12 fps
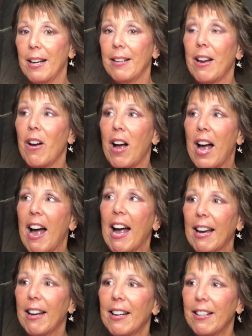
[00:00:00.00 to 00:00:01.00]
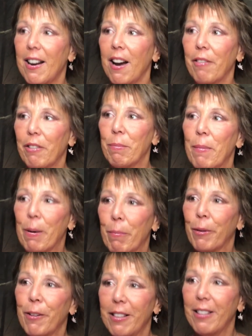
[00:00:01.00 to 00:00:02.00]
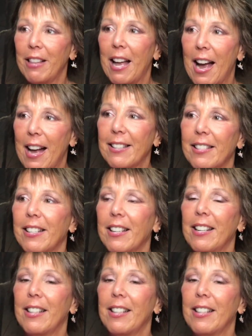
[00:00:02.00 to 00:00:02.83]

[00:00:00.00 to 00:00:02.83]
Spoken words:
Now, I cannot remember the last